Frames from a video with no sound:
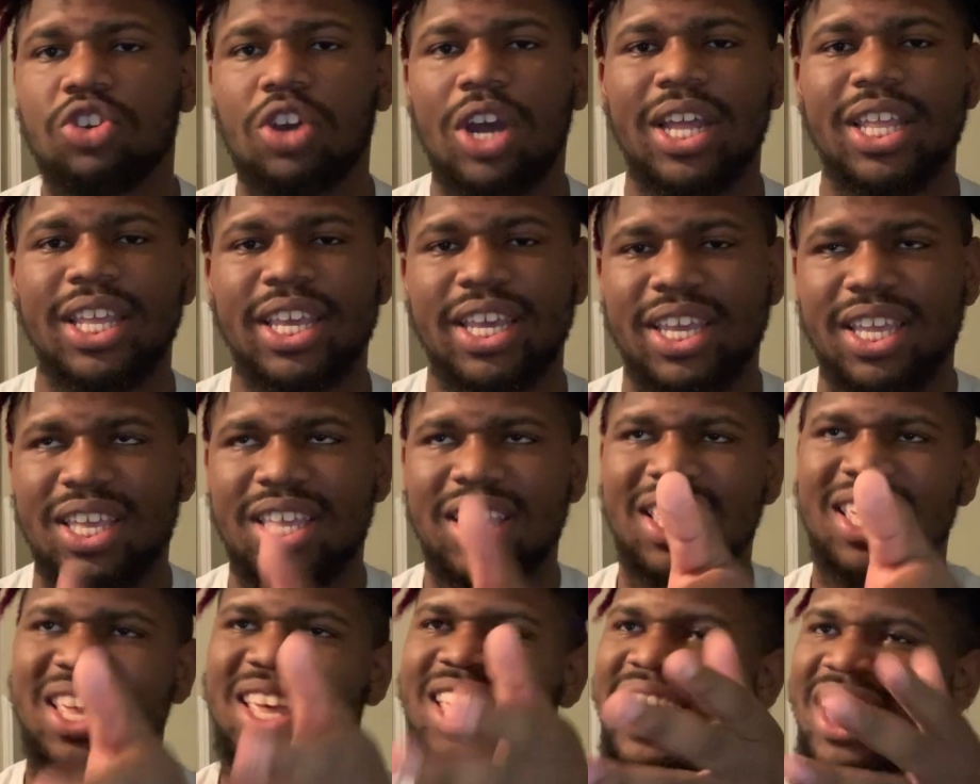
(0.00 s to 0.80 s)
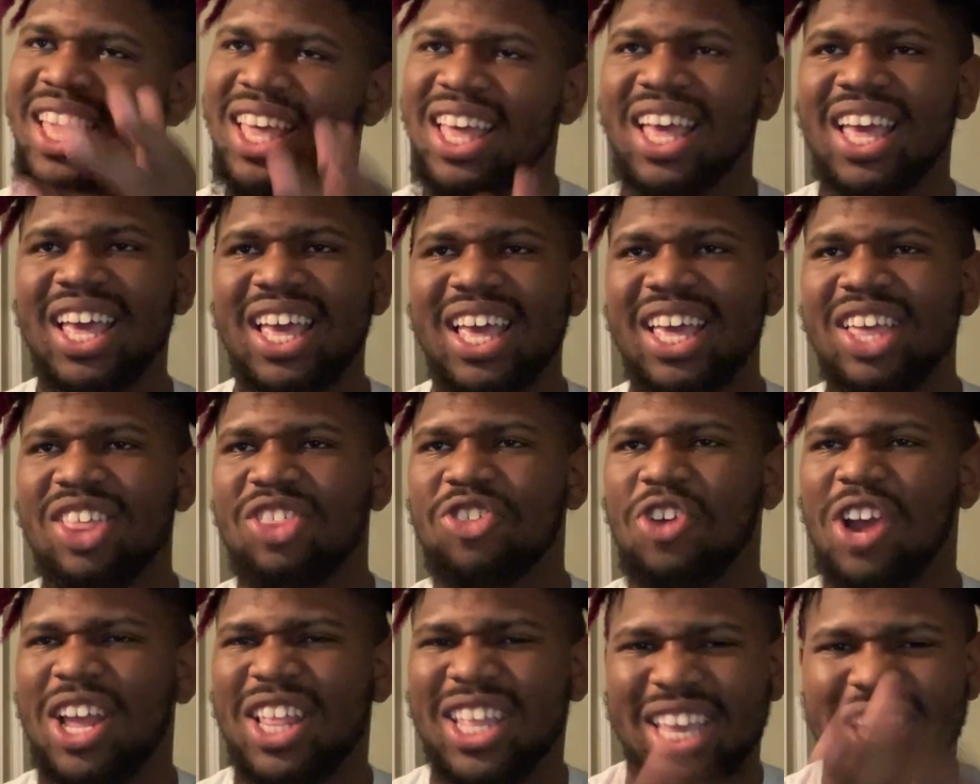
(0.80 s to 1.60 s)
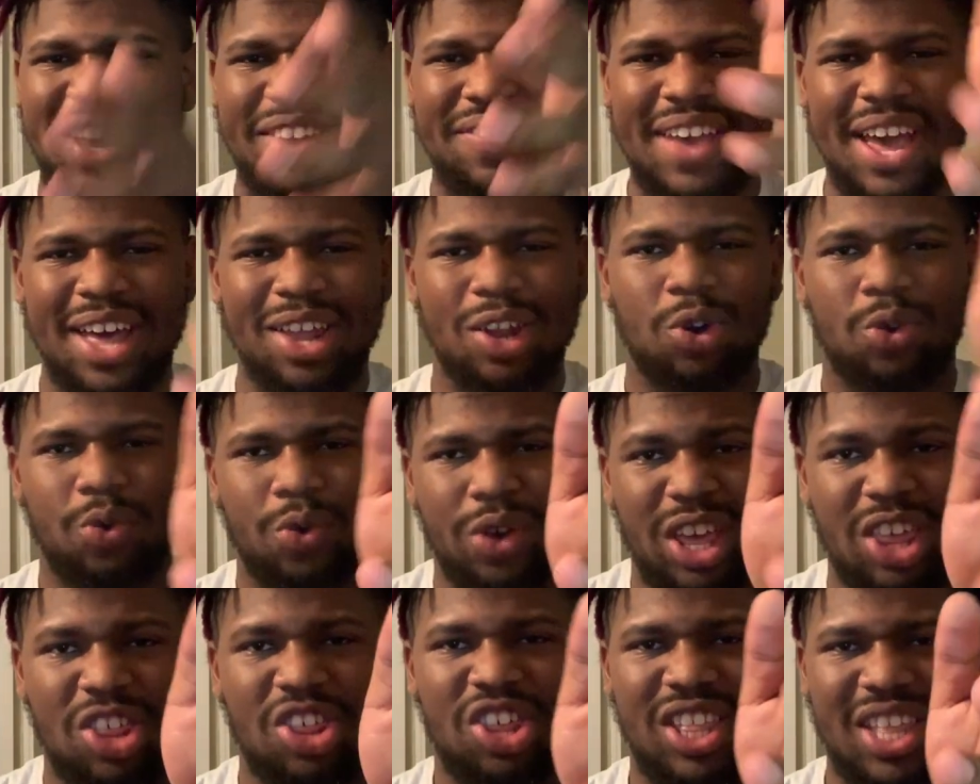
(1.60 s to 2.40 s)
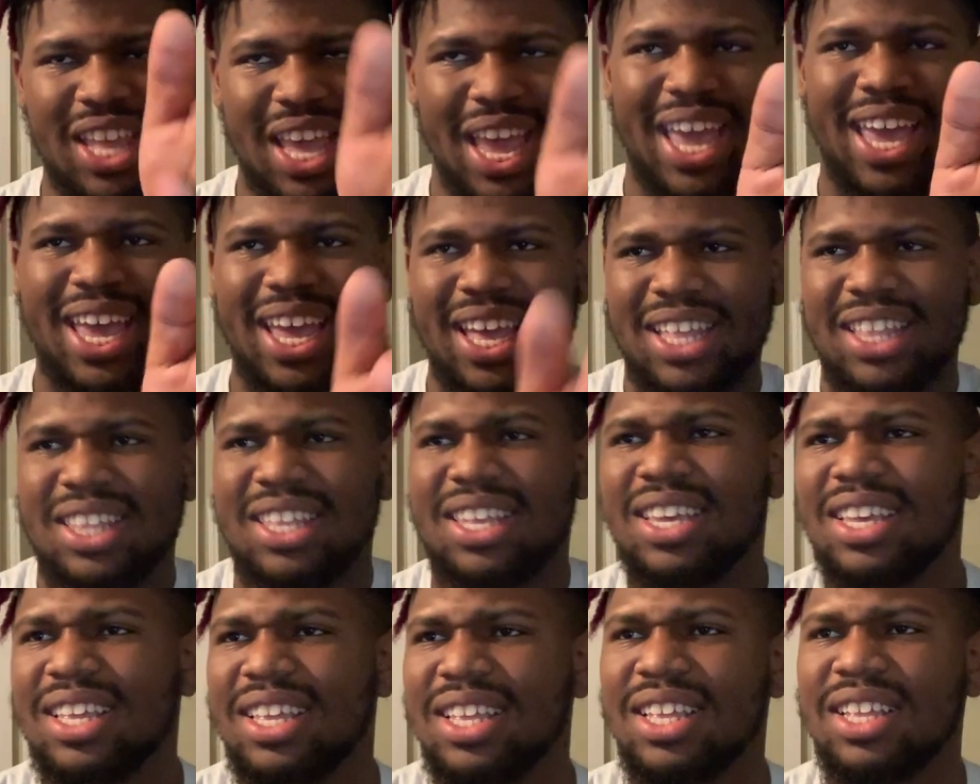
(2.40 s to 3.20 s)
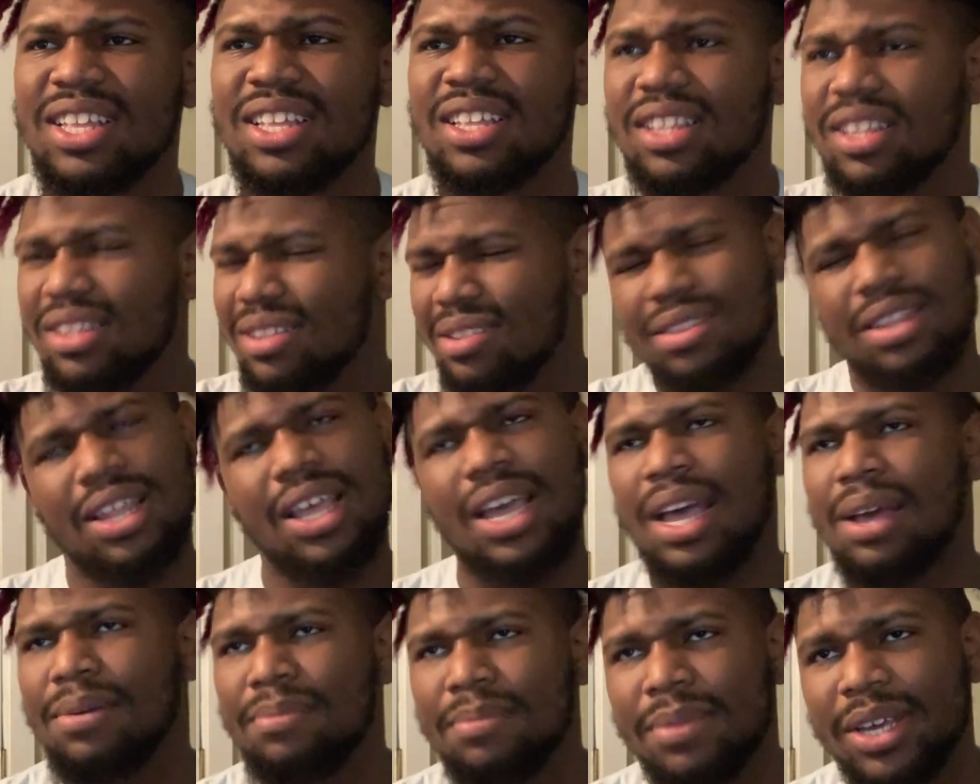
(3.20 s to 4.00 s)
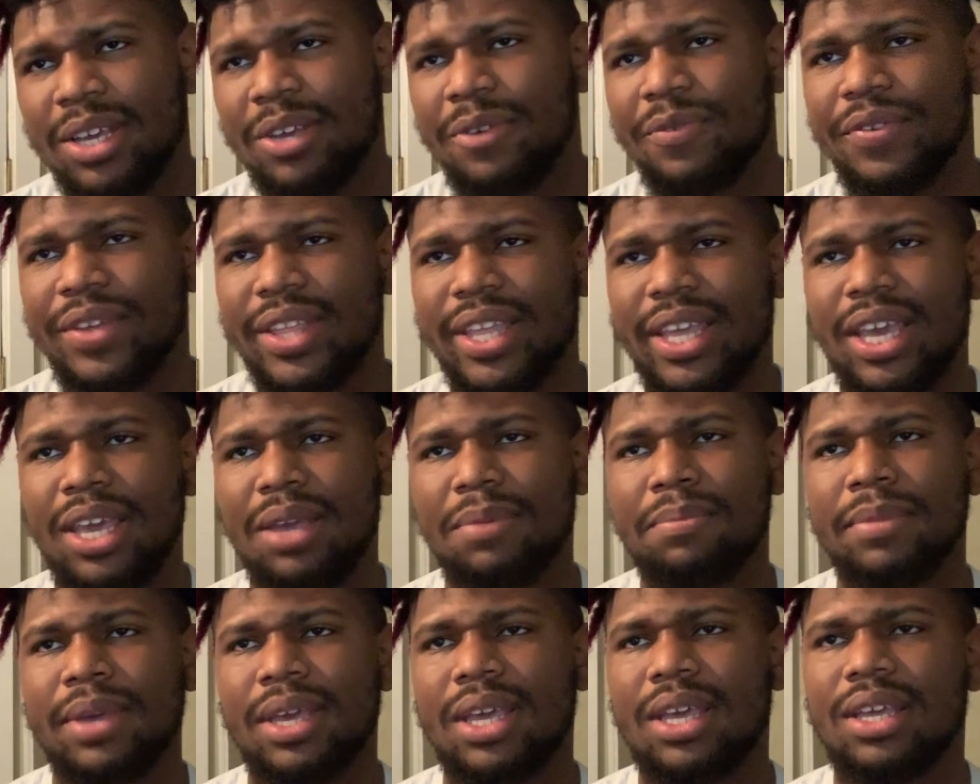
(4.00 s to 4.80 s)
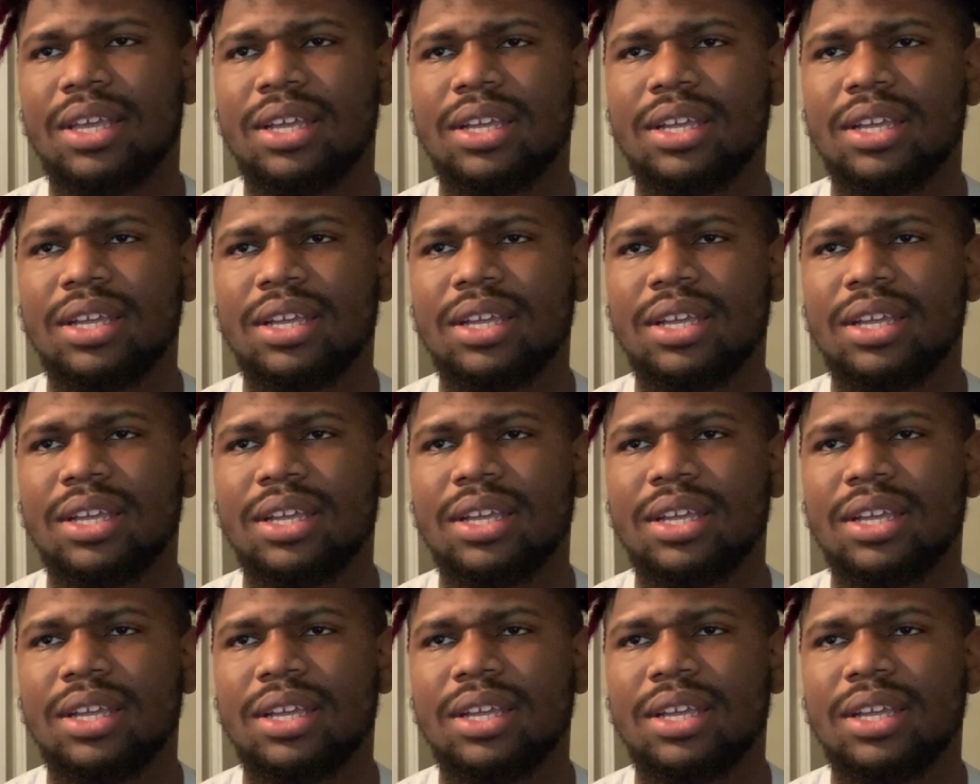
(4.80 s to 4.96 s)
Trying, trying to give out a reaching hand. Uh, but you finna eat me.